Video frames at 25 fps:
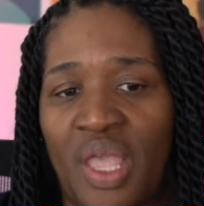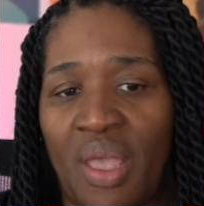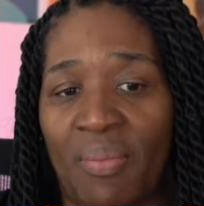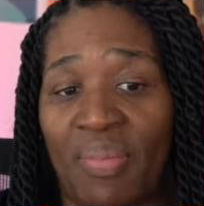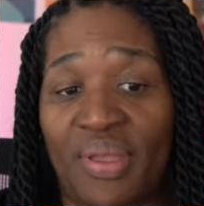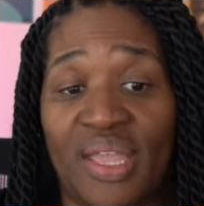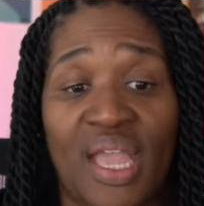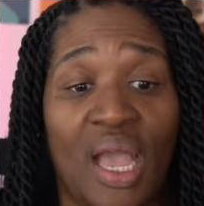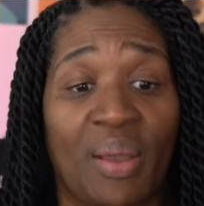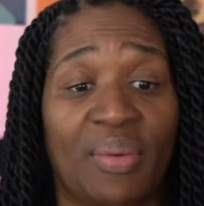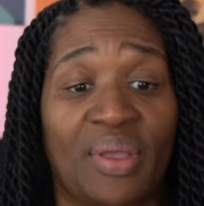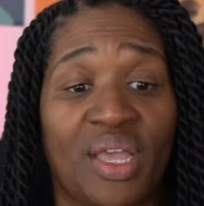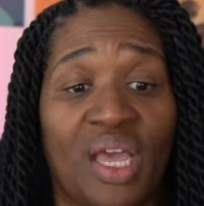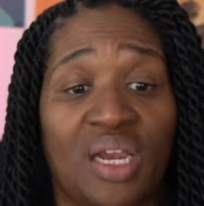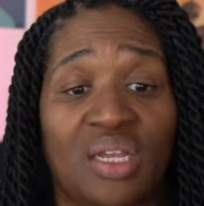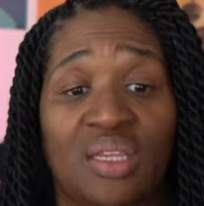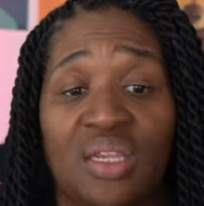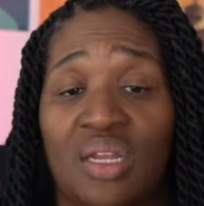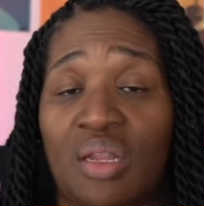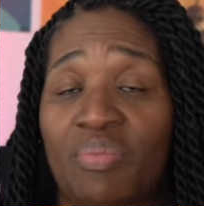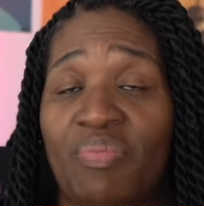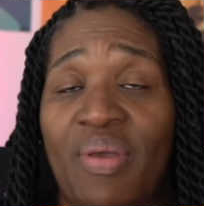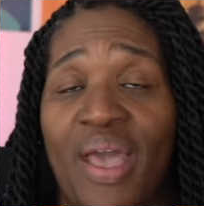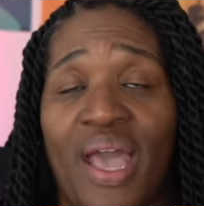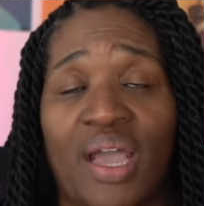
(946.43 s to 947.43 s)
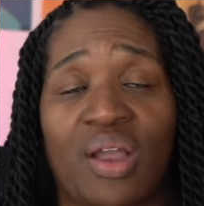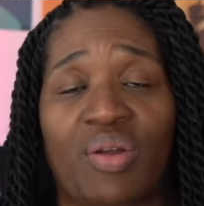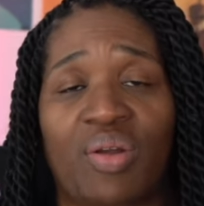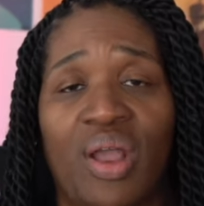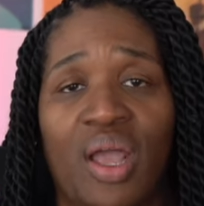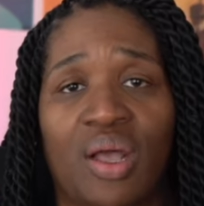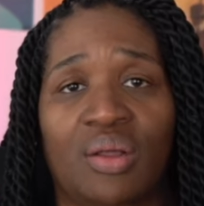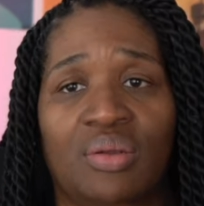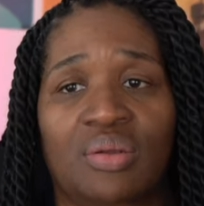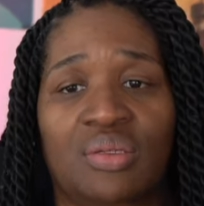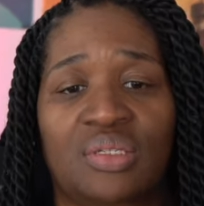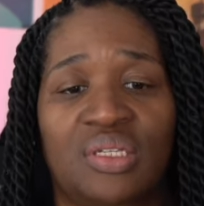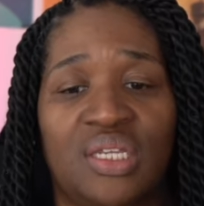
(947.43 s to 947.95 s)
But yeah, we got a little
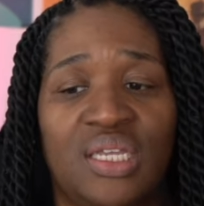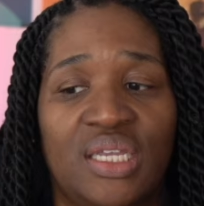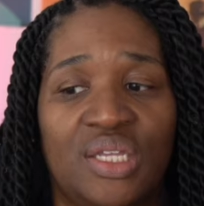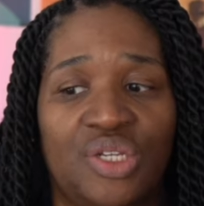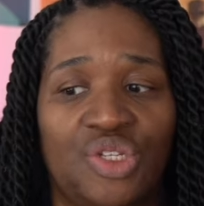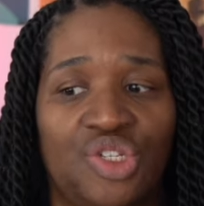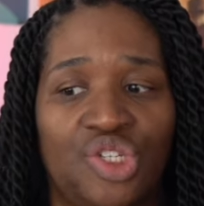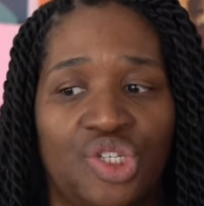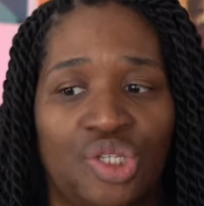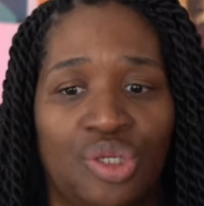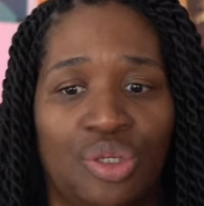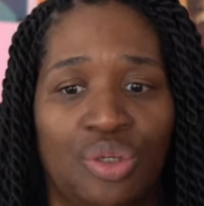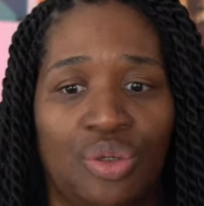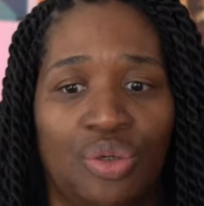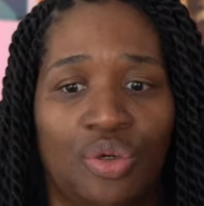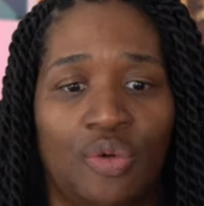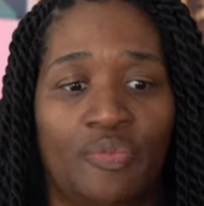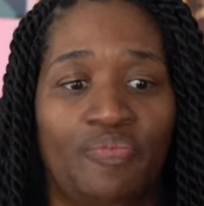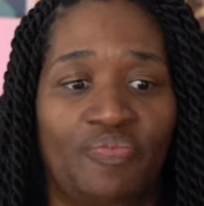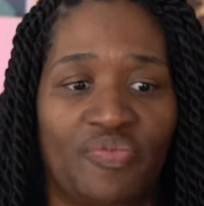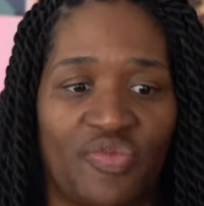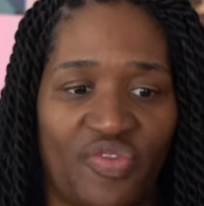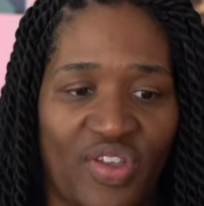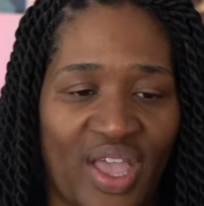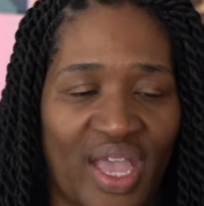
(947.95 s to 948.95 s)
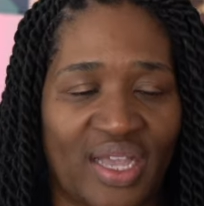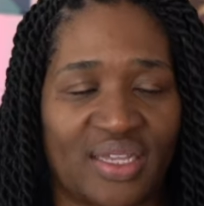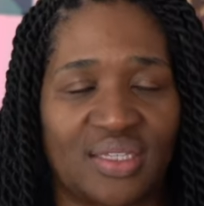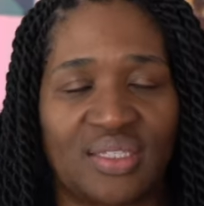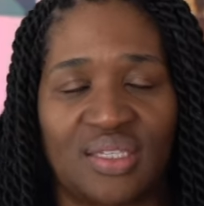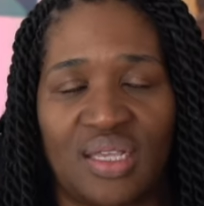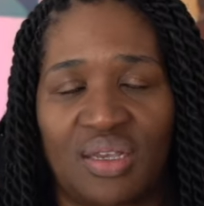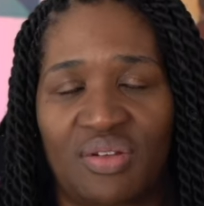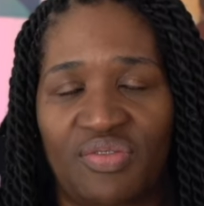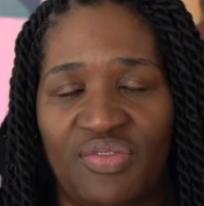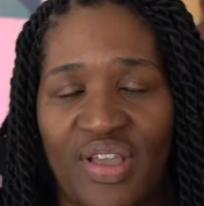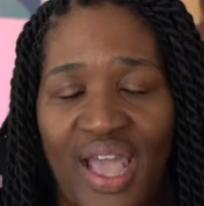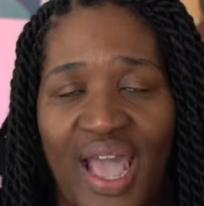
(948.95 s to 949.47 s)
background into Vex
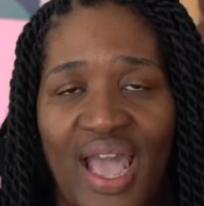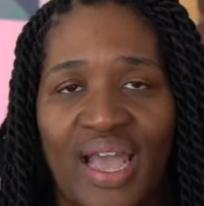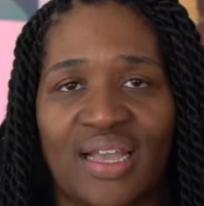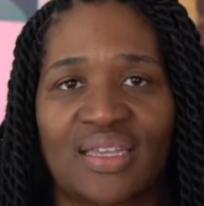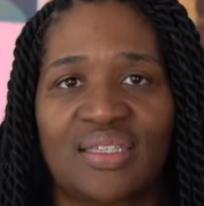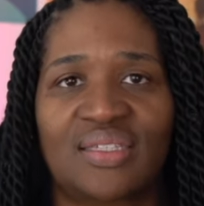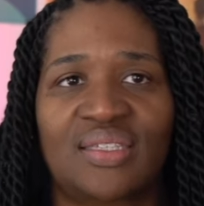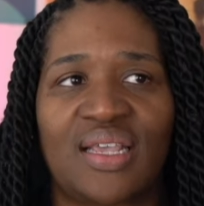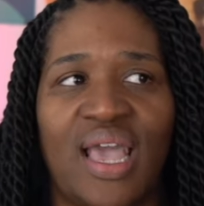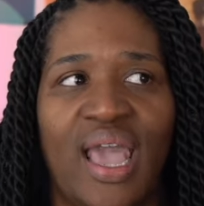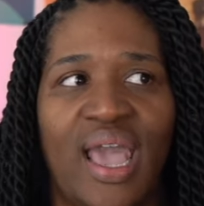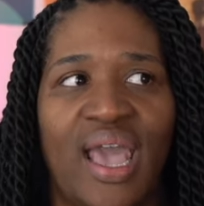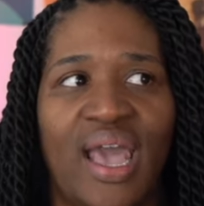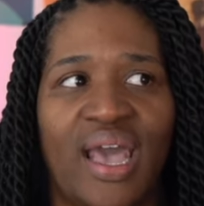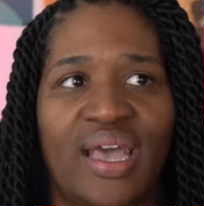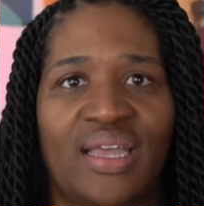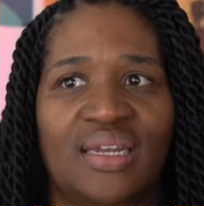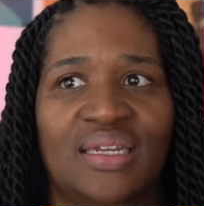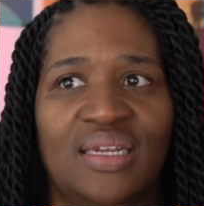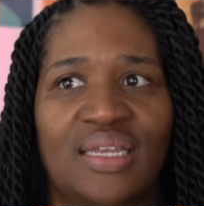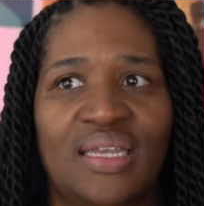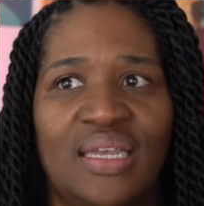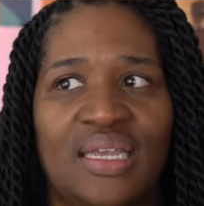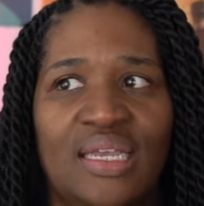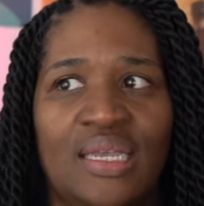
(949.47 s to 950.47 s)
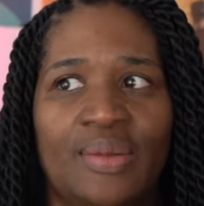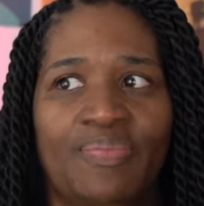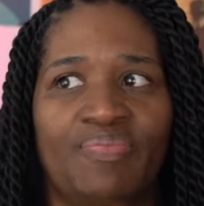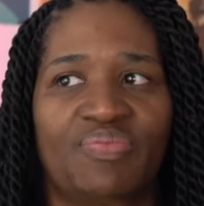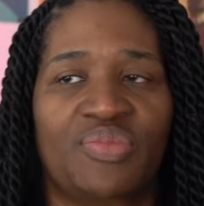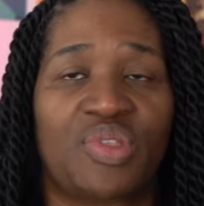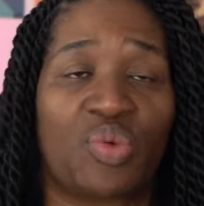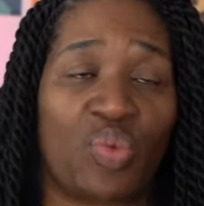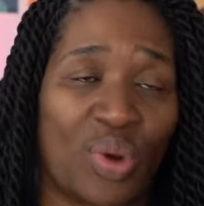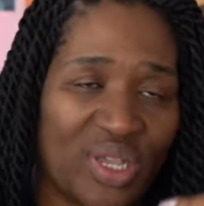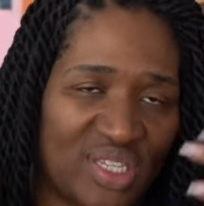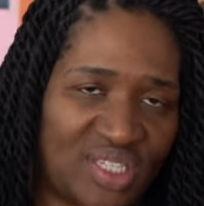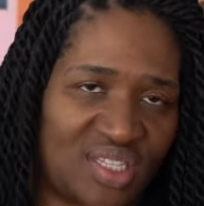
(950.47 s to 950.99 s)
and Vax and
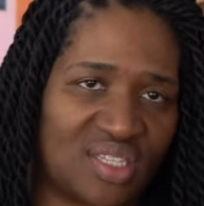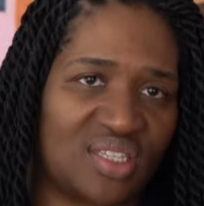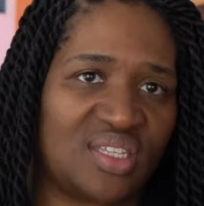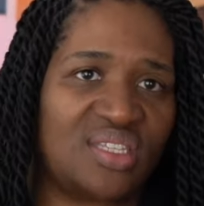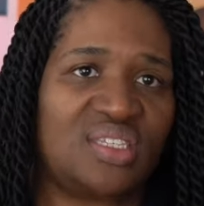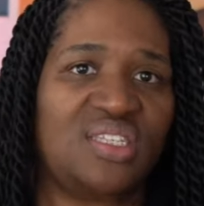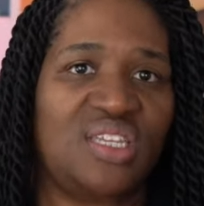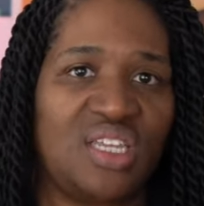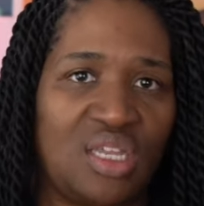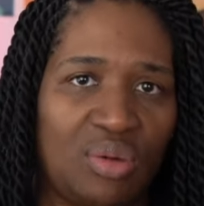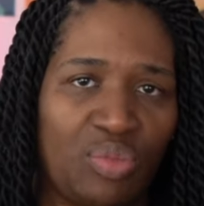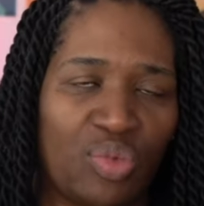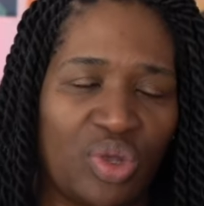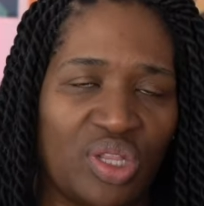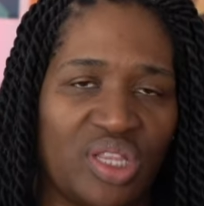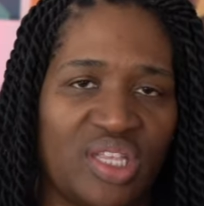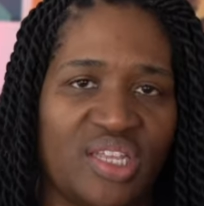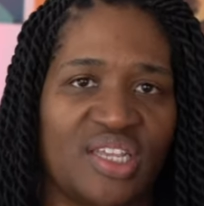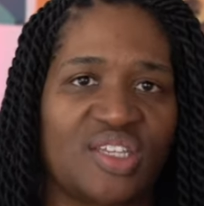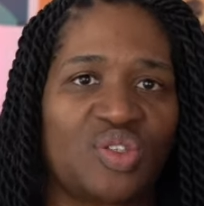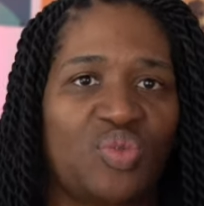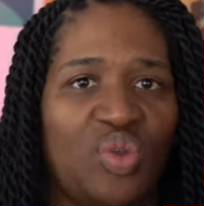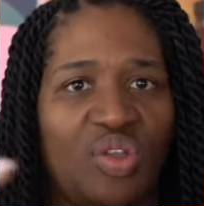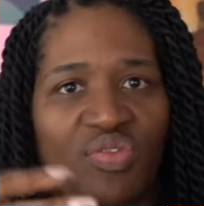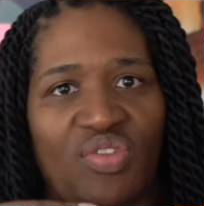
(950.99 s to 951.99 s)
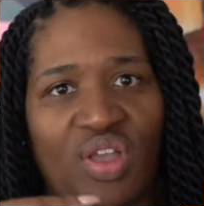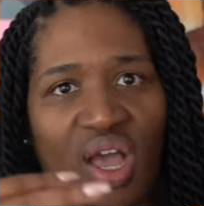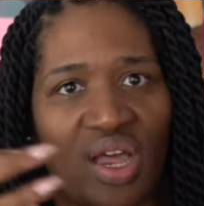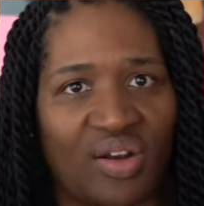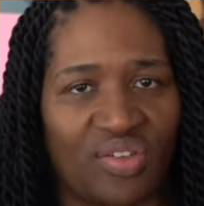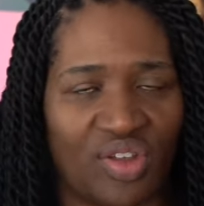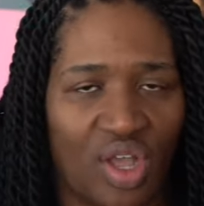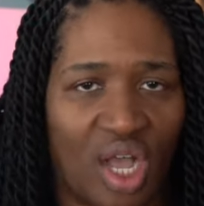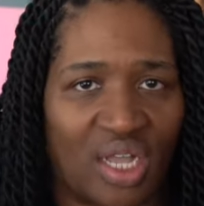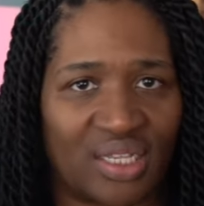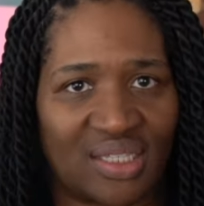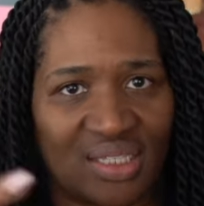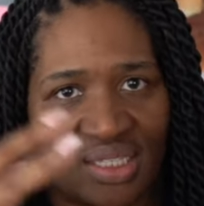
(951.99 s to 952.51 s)
the rest of the team, really, because we've kind
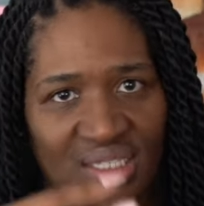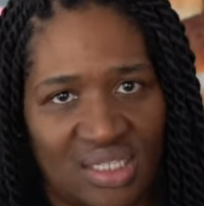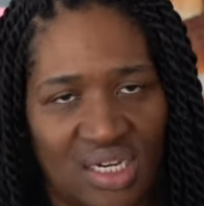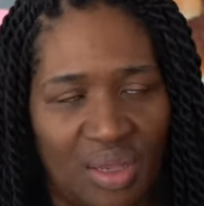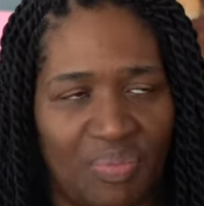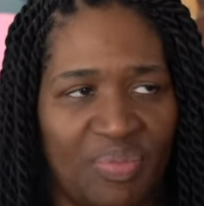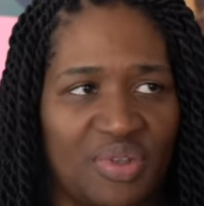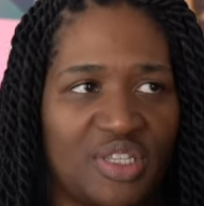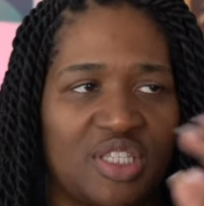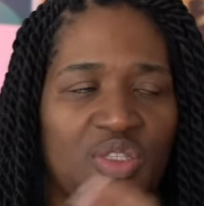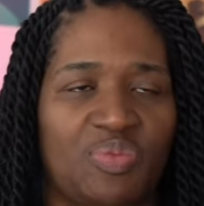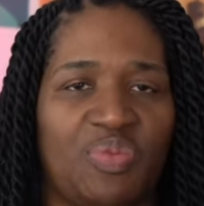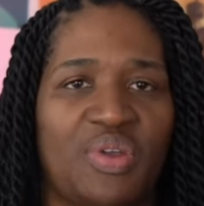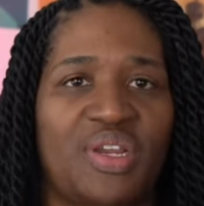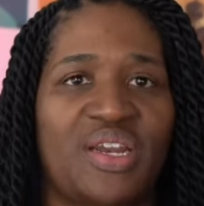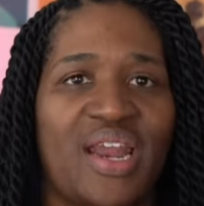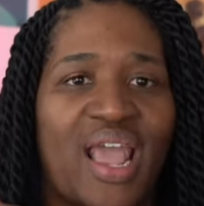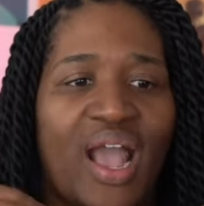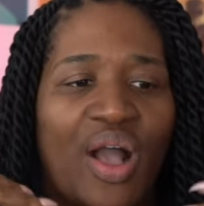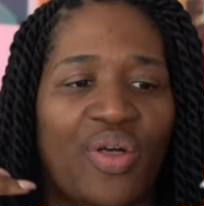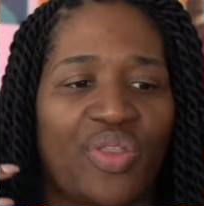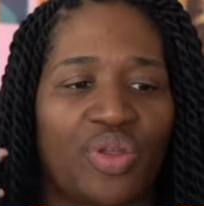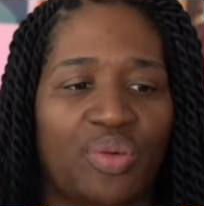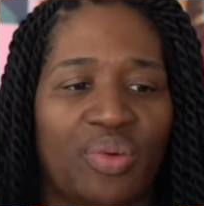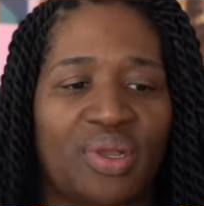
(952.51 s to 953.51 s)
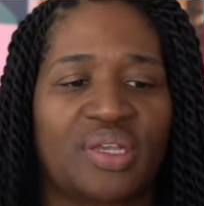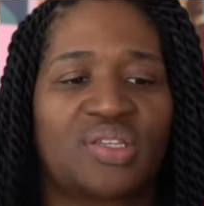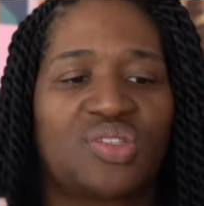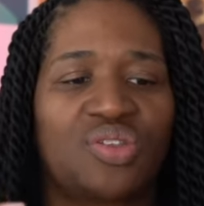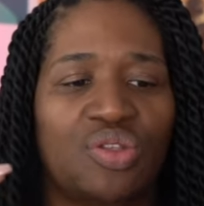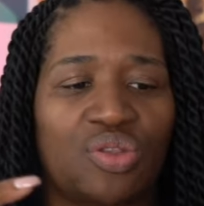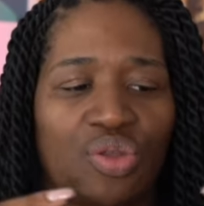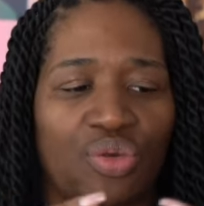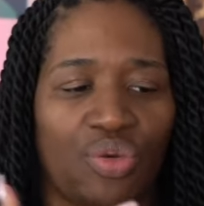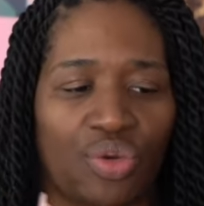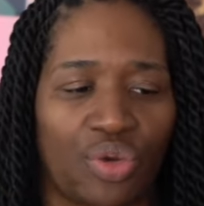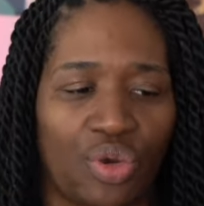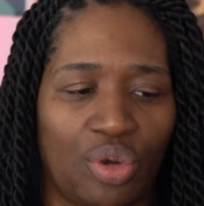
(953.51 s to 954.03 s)
of gotten snippets, but now the rest
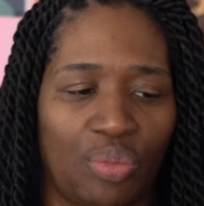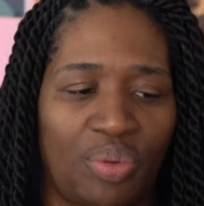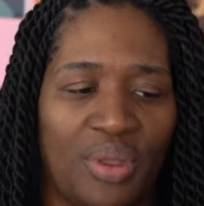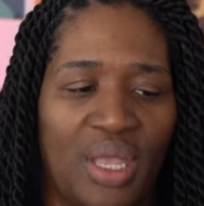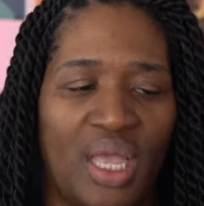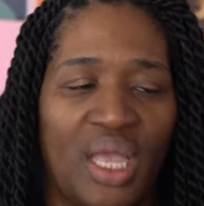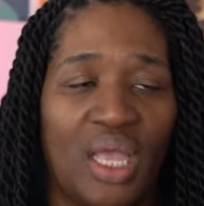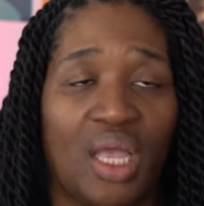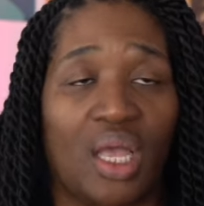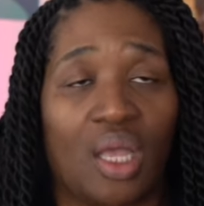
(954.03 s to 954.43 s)
of the group,